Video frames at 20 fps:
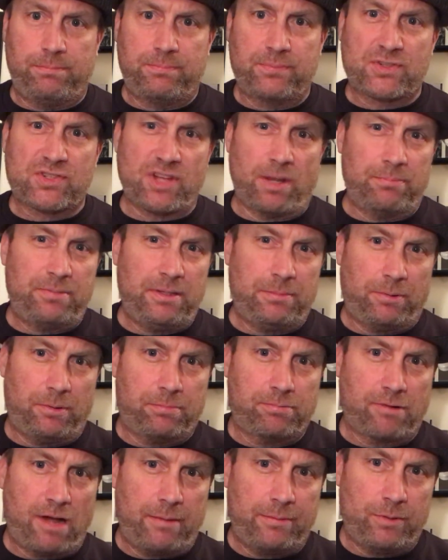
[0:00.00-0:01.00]
some people
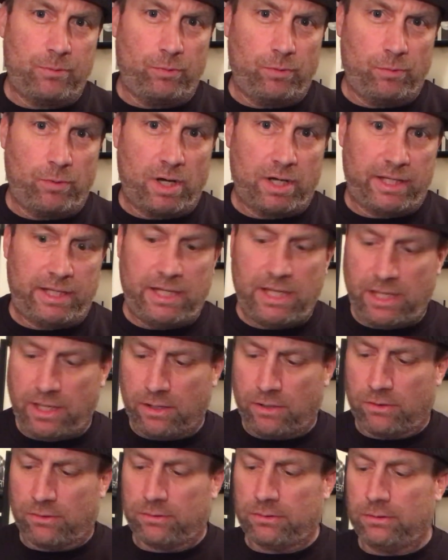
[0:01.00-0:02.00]
probably would want to
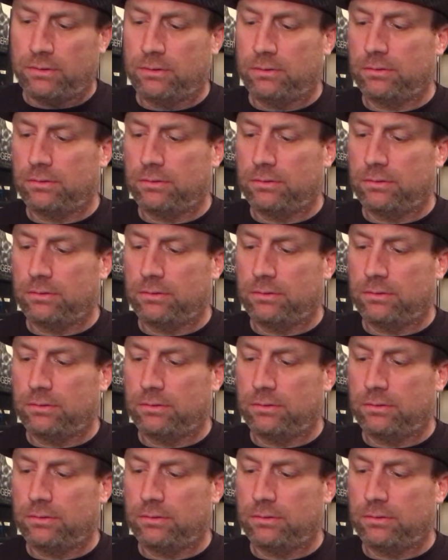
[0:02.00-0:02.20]
hear.